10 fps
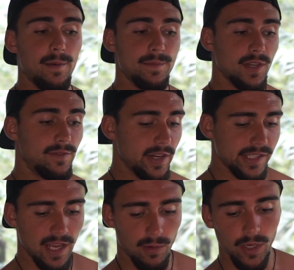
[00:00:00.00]
So
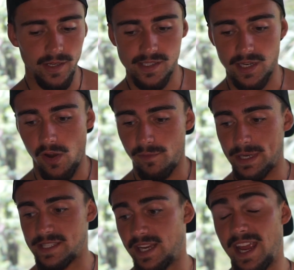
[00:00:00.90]
firstly I wanted to start off
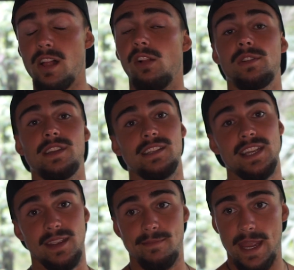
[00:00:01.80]
by saying, how long did it
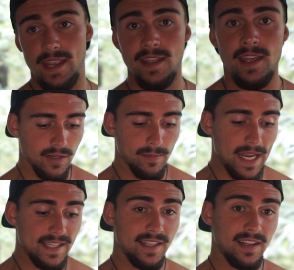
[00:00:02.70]
take me? So
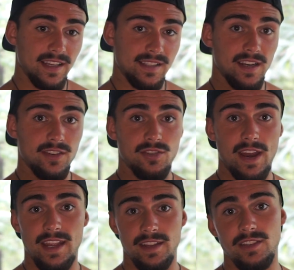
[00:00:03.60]
basically I started
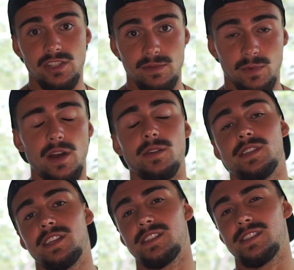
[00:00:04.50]
training in the gym when I
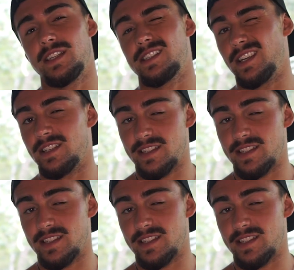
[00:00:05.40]
was like 16,